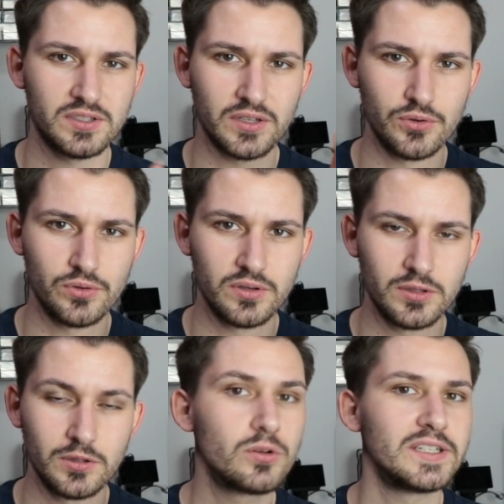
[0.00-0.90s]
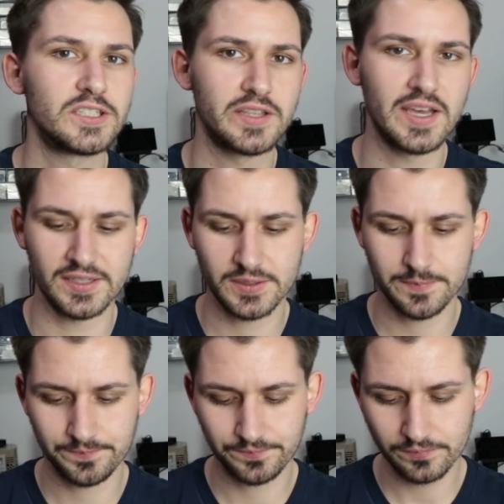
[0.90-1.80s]
So look into that.
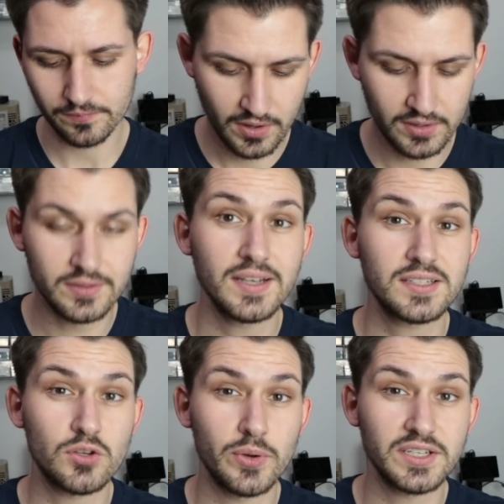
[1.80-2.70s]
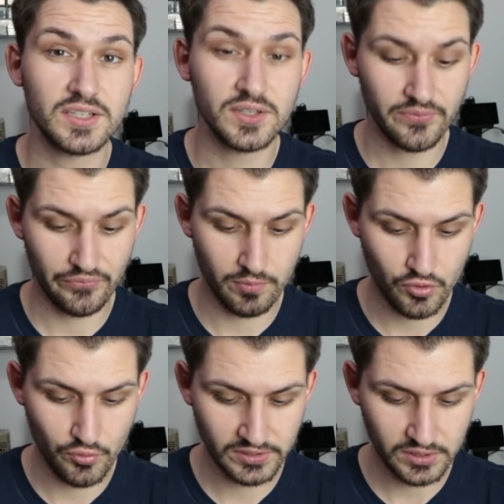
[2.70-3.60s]
Next question from
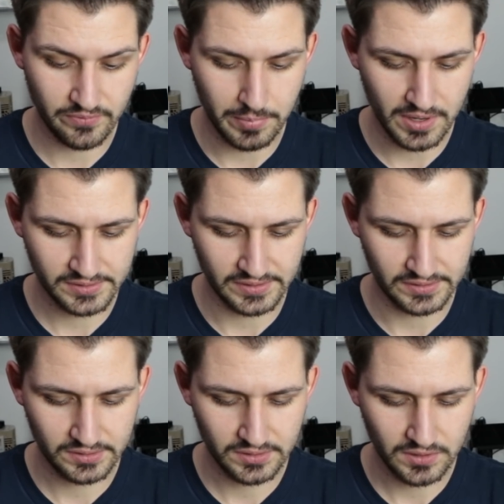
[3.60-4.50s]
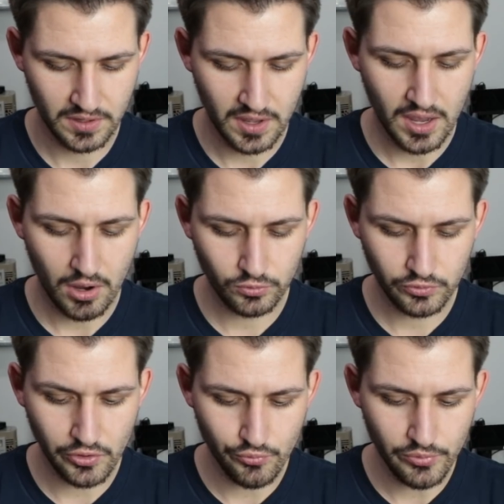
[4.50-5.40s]
Christopher Bassett. How
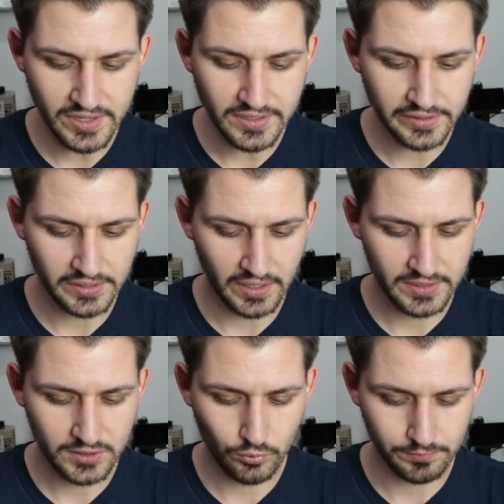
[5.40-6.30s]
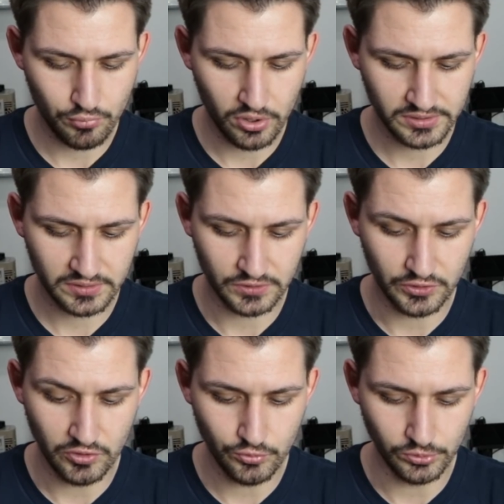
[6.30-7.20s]
do you really decide what processor
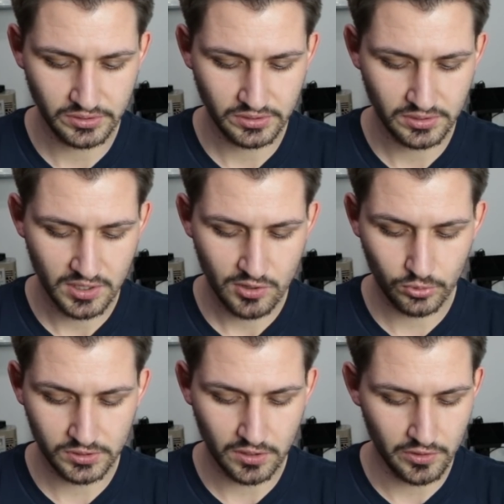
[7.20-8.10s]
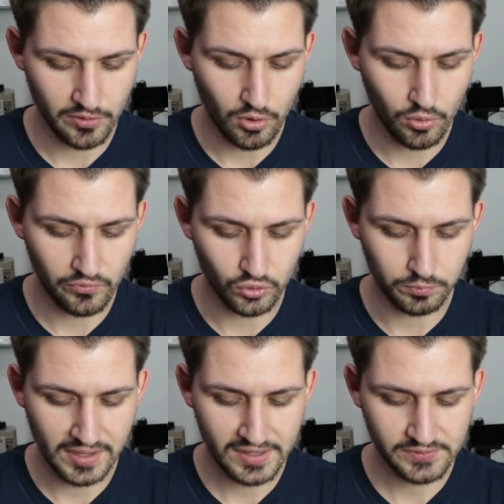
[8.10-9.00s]
to use? What are your overall
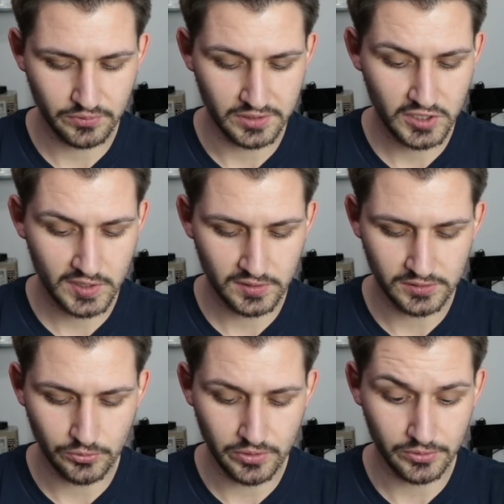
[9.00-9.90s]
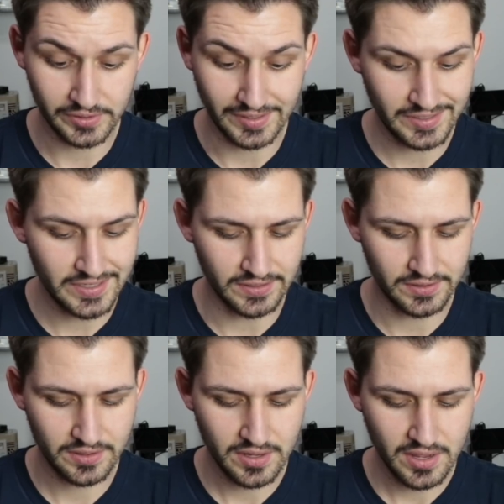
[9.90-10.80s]
plans for the channel in 2019?
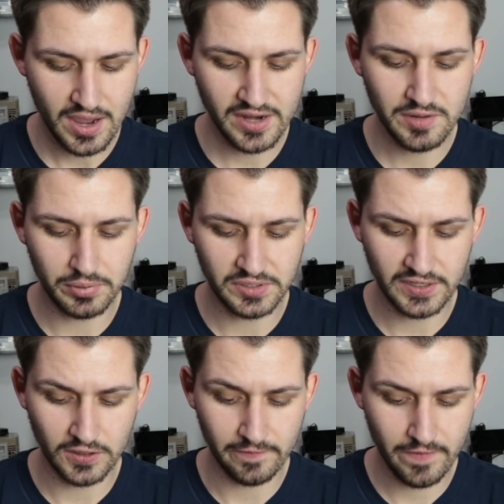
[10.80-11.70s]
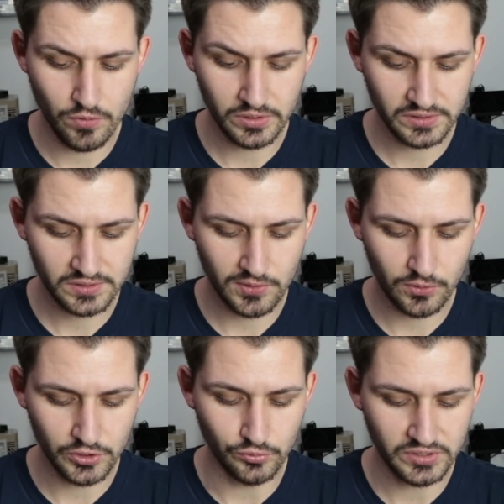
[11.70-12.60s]
Any particular focus
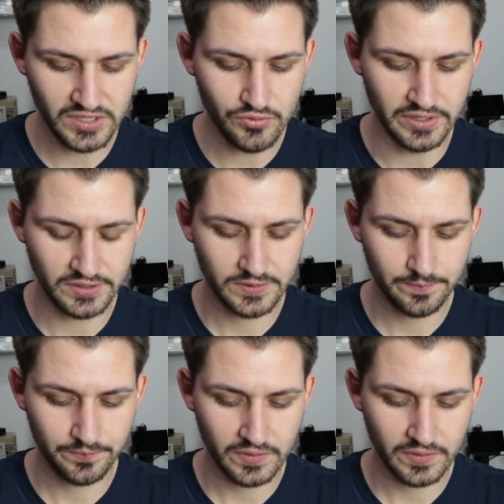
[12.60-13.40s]
or new series?